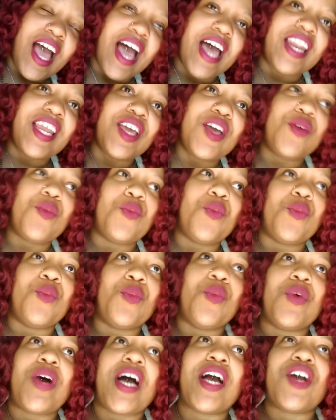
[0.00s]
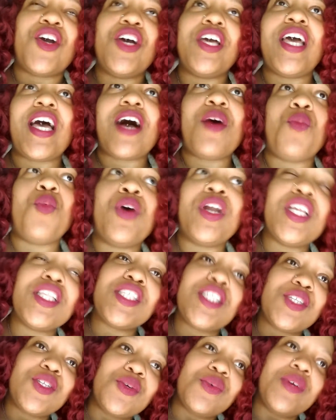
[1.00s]
I wanted
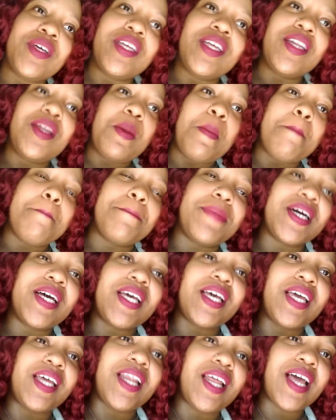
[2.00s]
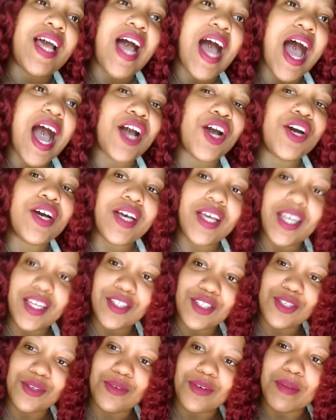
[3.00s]
to do it, but I
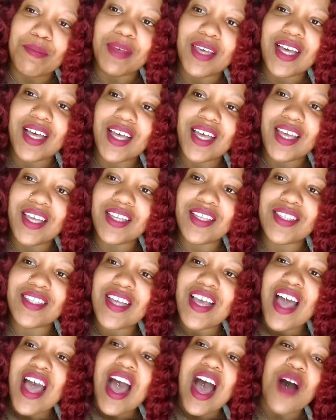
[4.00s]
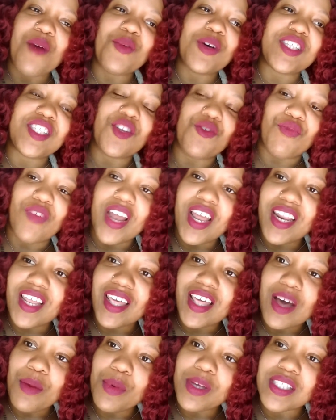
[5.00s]
couldn't do it because I wasn't
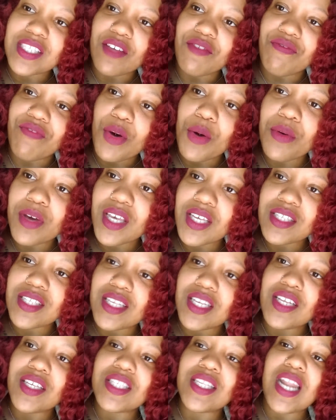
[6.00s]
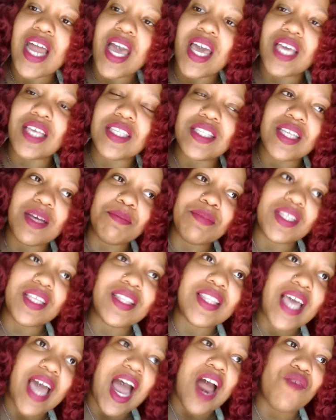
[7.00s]
ready. I wasn't focused. And it's like, it's
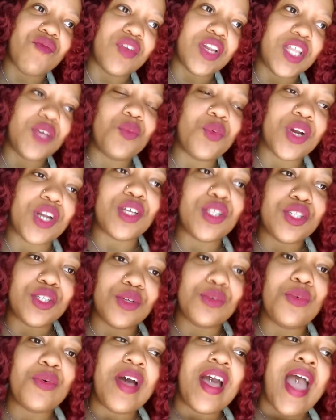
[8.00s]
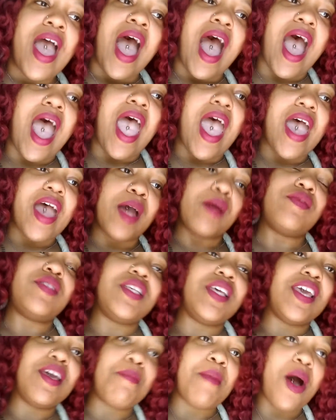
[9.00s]
something that I really want to do. I have
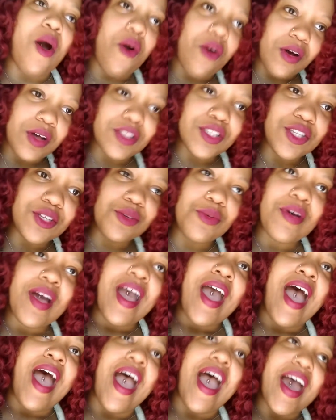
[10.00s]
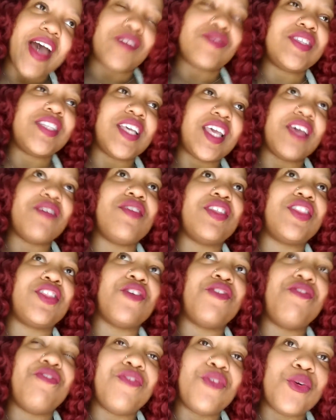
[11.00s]
to give my all to. I have to give it
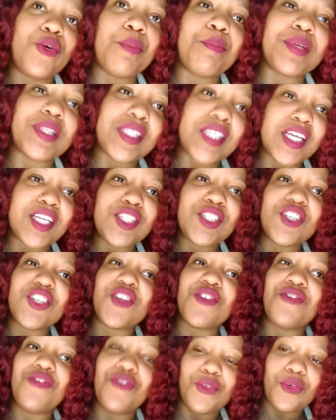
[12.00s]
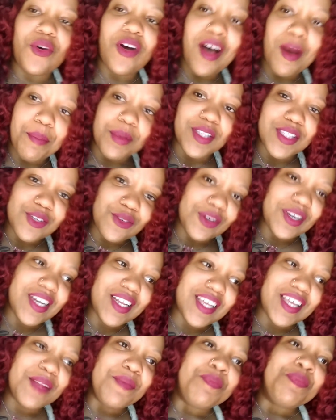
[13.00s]
the full potential, the full
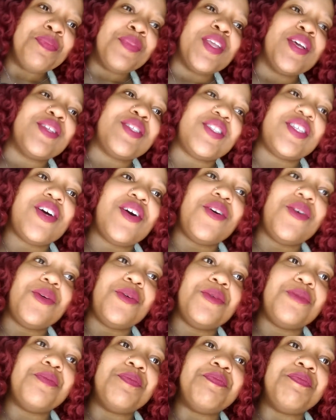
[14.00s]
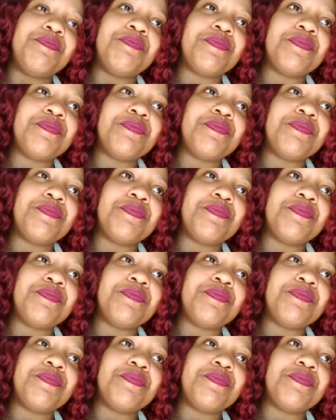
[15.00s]
opportunity. So